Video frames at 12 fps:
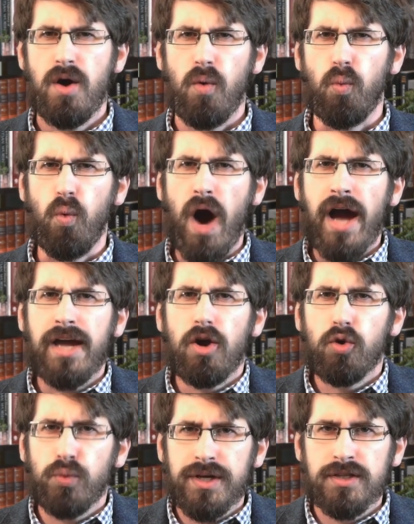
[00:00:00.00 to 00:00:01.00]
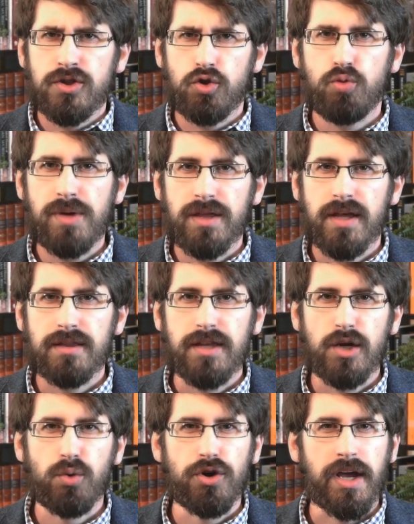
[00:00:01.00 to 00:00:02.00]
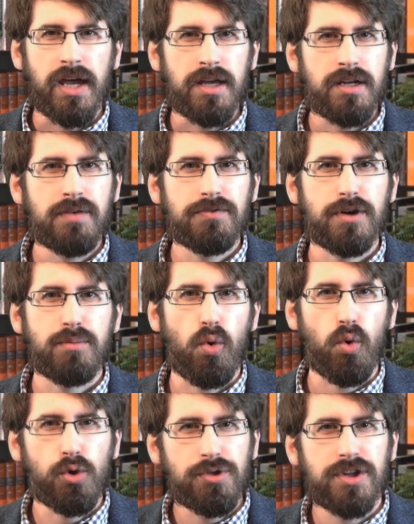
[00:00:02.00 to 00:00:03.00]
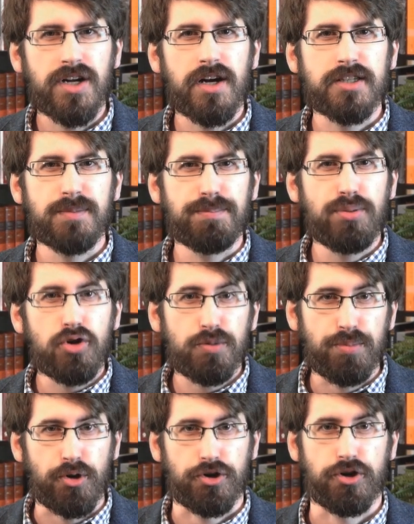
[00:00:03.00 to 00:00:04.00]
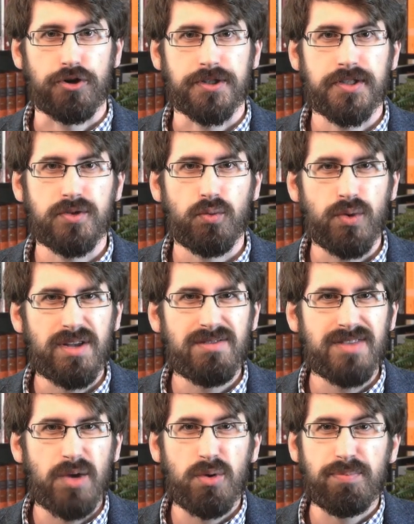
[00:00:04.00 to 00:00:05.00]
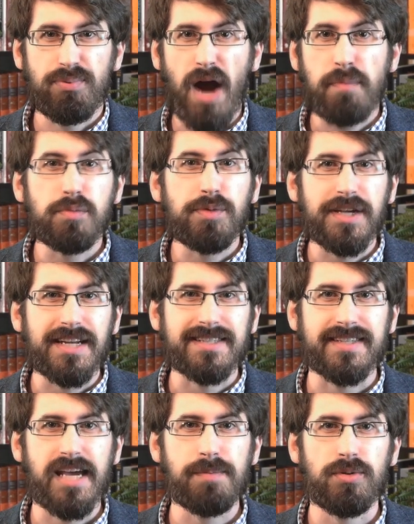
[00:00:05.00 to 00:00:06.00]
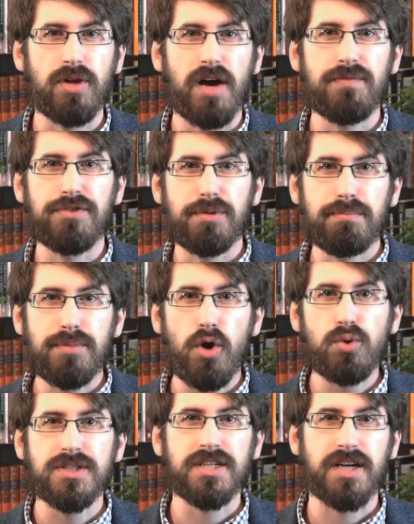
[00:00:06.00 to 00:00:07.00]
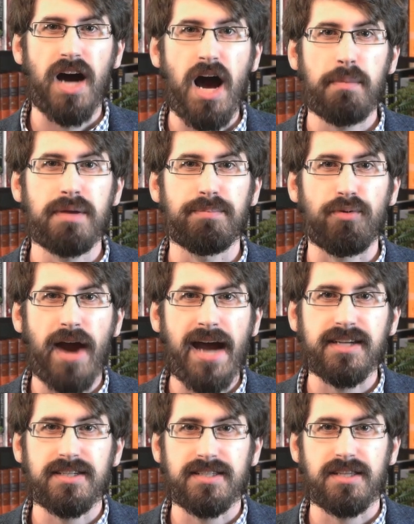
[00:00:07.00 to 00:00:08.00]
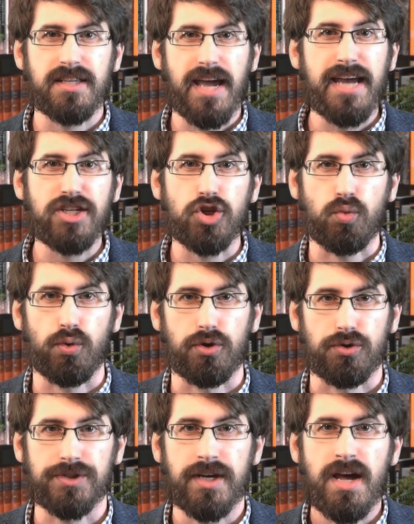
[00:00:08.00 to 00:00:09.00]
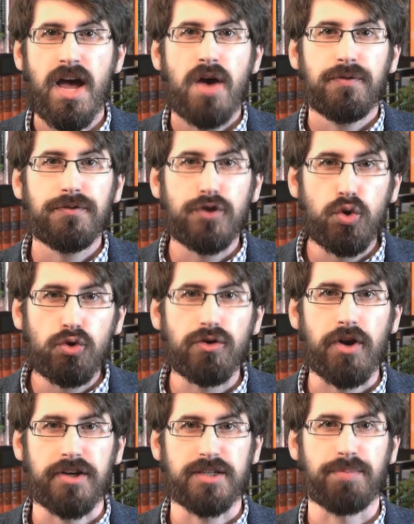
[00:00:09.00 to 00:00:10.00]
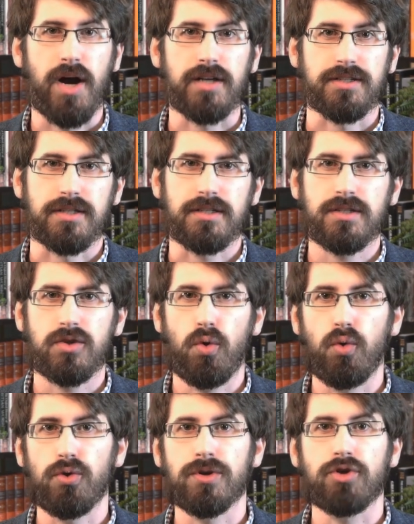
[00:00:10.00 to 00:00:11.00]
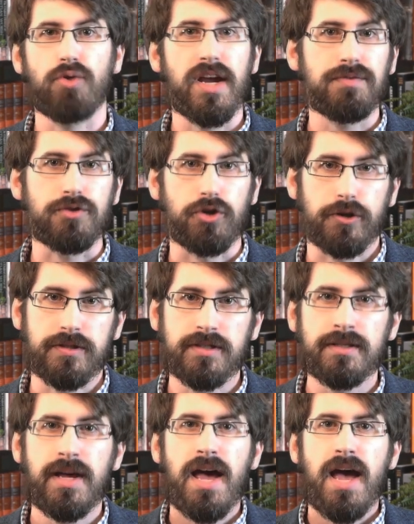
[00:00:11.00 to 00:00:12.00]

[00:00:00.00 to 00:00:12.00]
why are we assuming that they were hidden from Orthodox book burners when they were probably an example of the most common practice in the ancient world funerary deposits or grave goods,